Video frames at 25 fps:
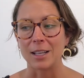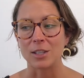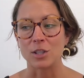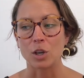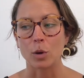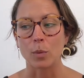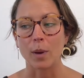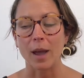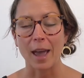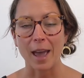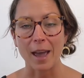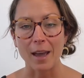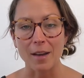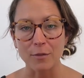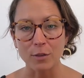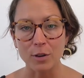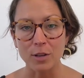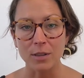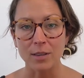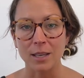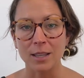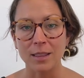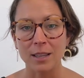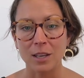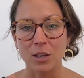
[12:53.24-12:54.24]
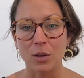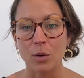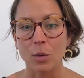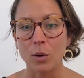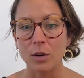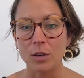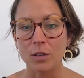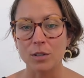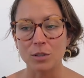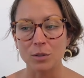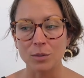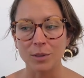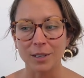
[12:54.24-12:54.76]
And so everything that
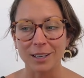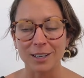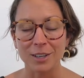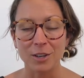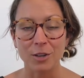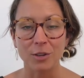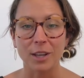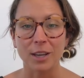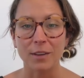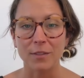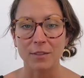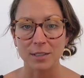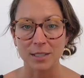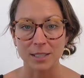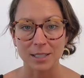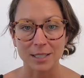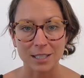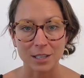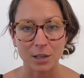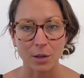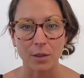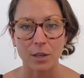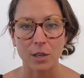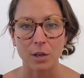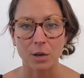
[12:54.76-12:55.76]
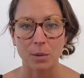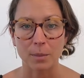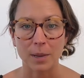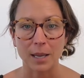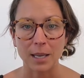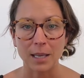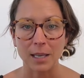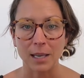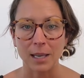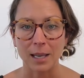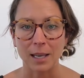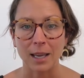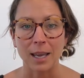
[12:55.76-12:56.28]
you're doing in your life is a deal that you're
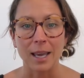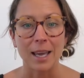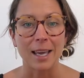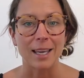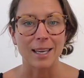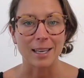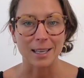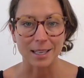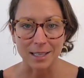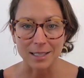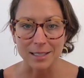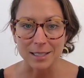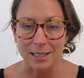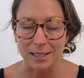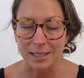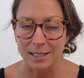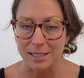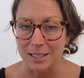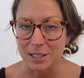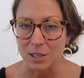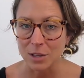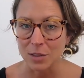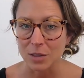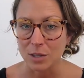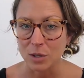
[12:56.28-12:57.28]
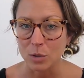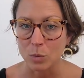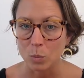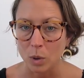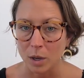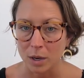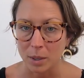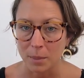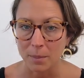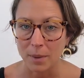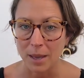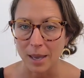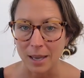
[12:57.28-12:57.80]
making. Is it the deal that you
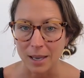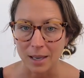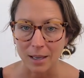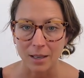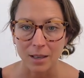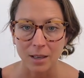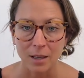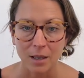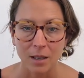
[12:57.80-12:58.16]
want to make?